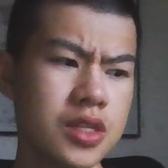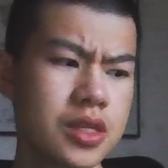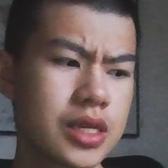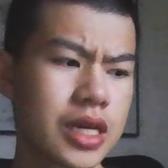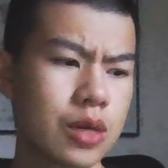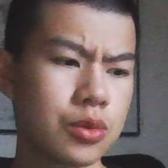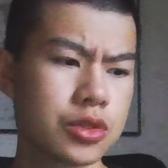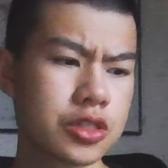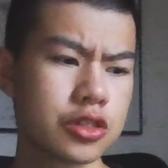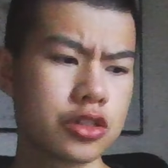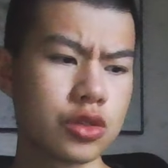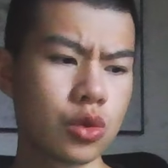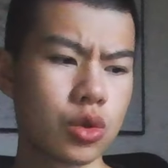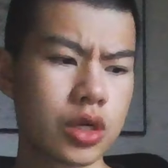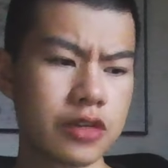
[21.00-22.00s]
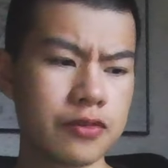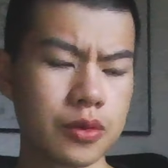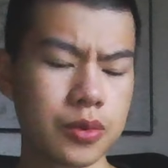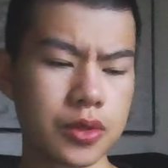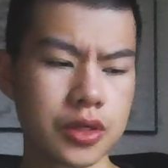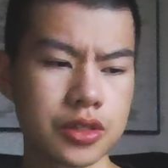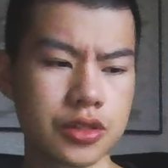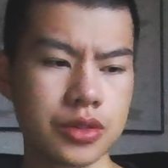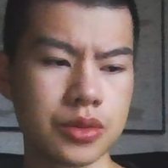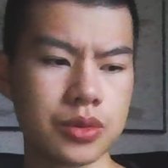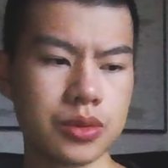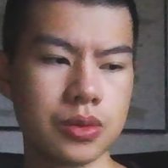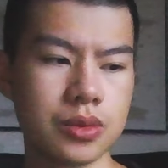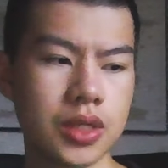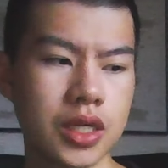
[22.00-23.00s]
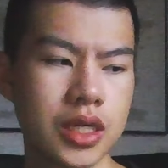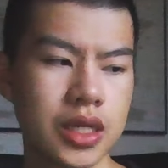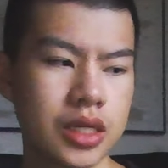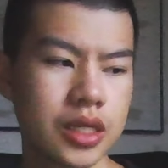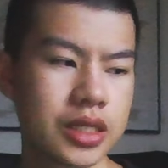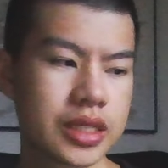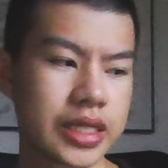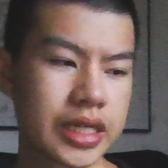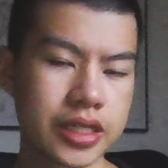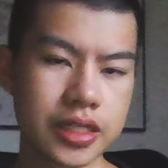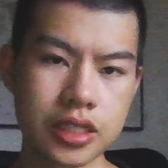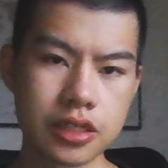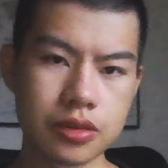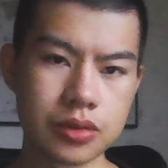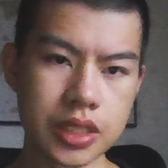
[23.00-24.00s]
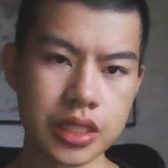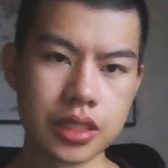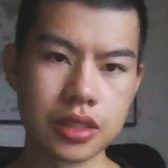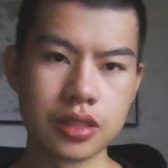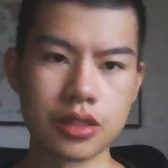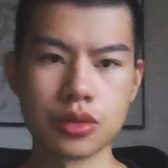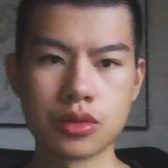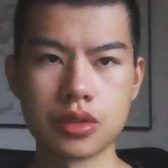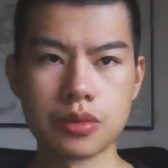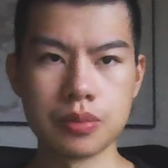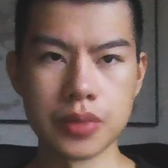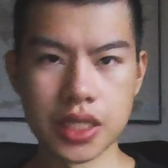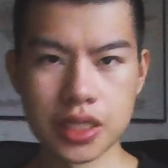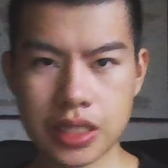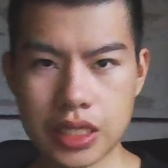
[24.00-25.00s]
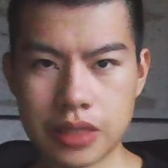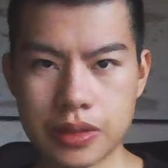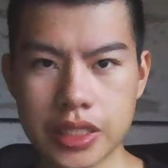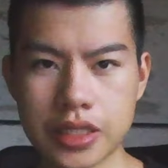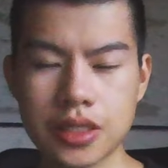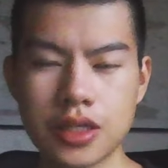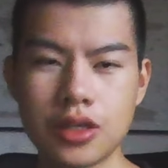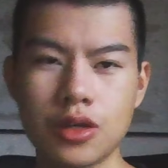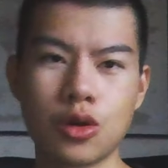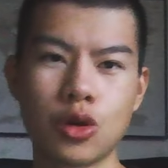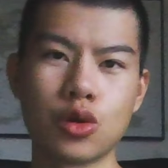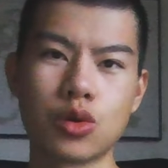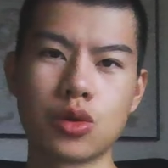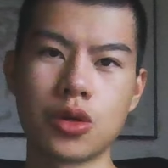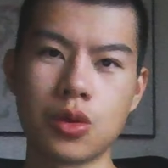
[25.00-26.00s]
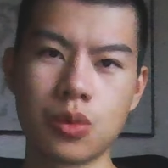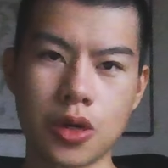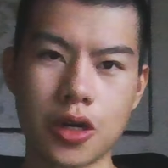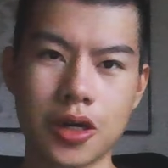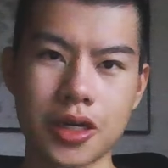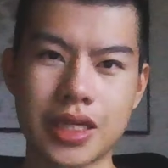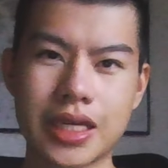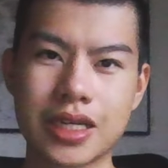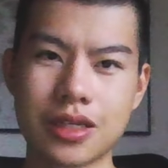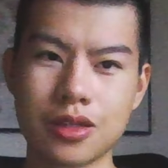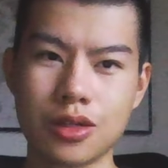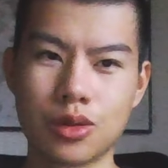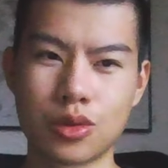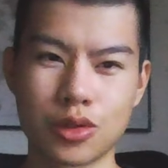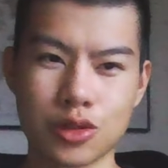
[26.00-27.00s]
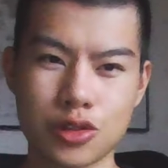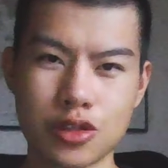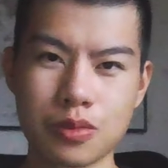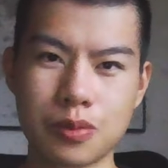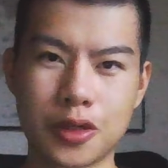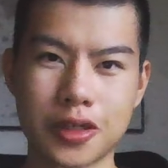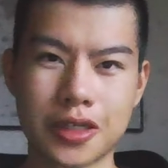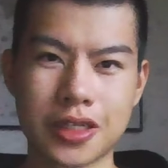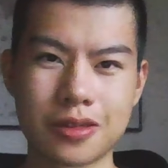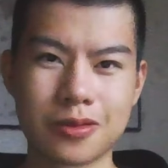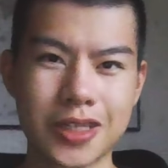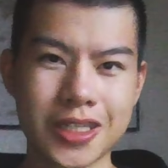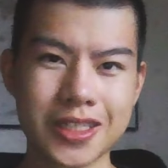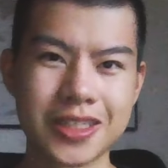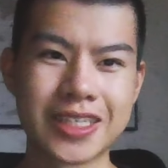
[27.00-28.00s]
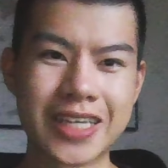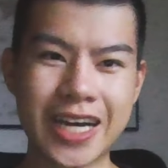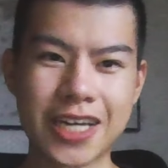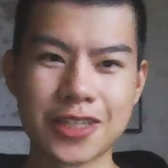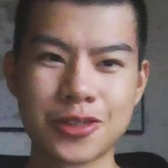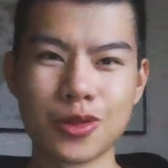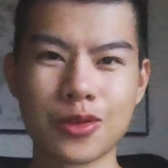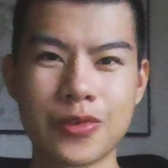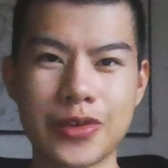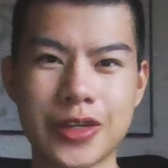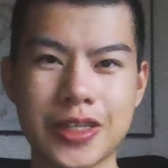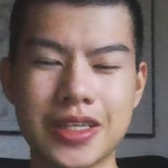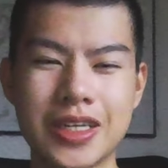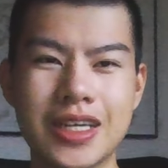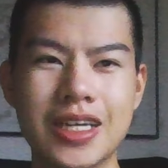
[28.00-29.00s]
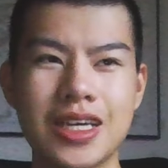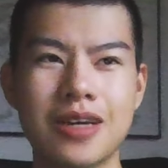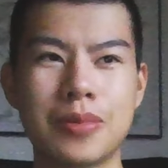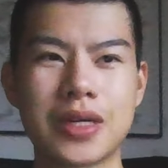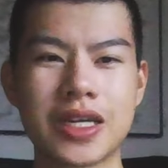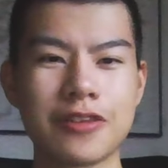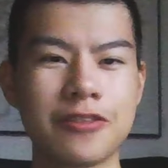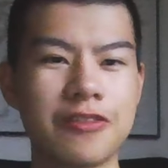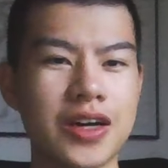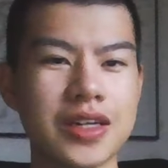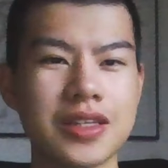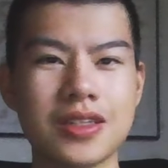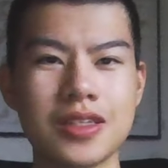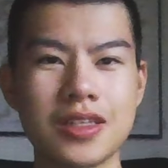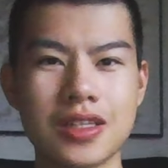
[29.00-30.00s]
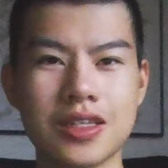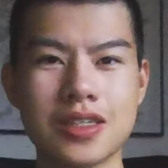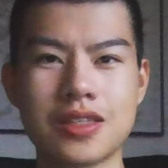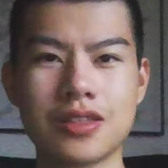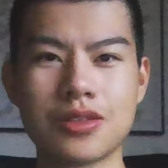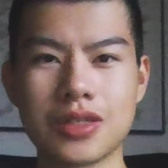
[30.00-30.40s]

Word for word: I wasn't sure if I wanted to get a degree, go to the military, or go work at a local supermarket, right? The casual three. But I finally listened to